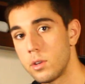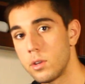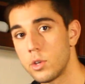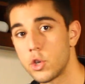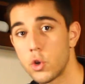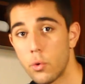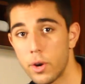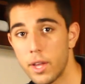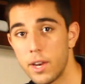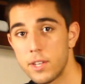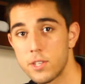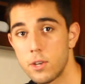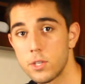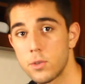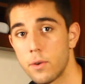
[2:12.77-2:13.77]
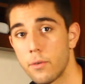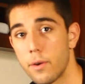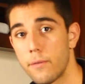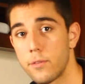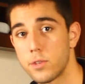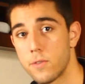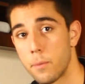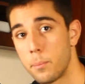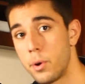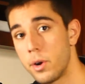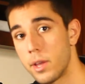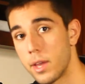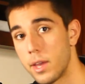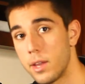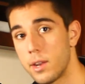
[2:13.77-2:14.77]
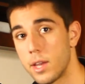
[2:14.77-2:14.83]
Shorting it is also a reference for putting it.